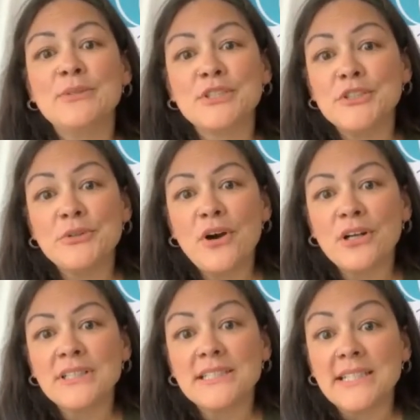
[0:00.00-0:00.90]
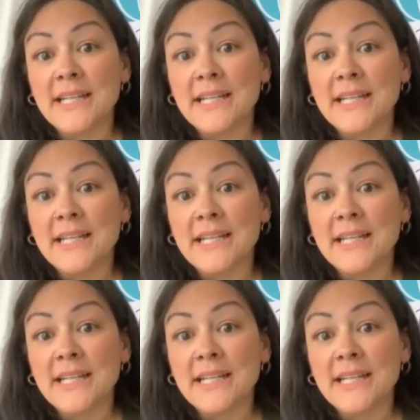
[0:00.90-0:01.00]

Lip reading: was too hard to say